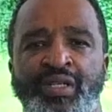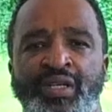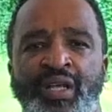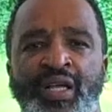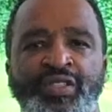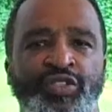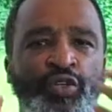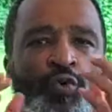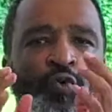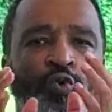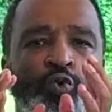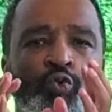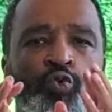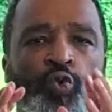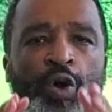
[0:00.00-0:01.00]
And so
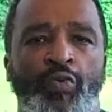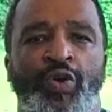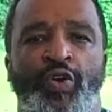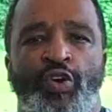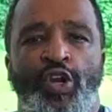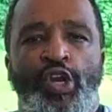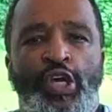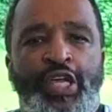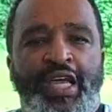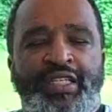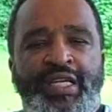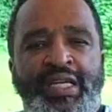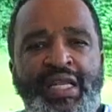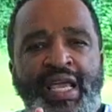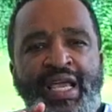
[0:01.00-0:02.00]
what we're going to look at
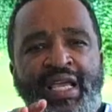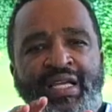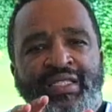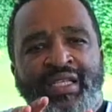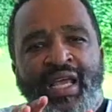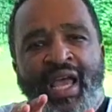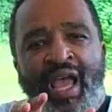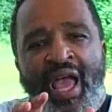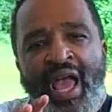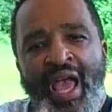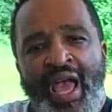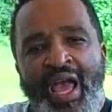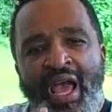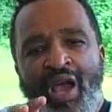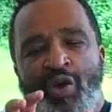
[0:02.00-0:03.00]
today is
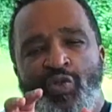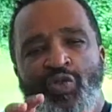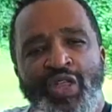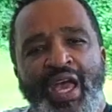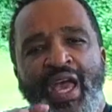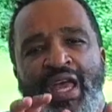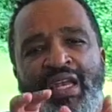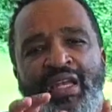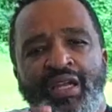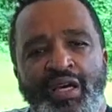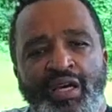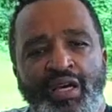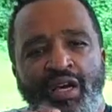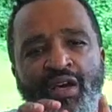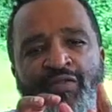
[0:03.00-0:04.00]
how that
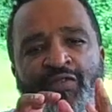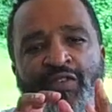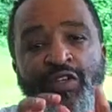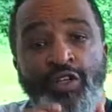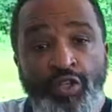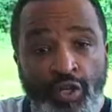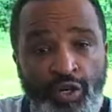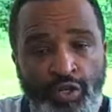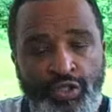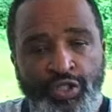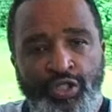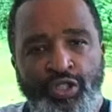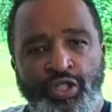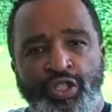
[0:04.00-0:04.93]
love looked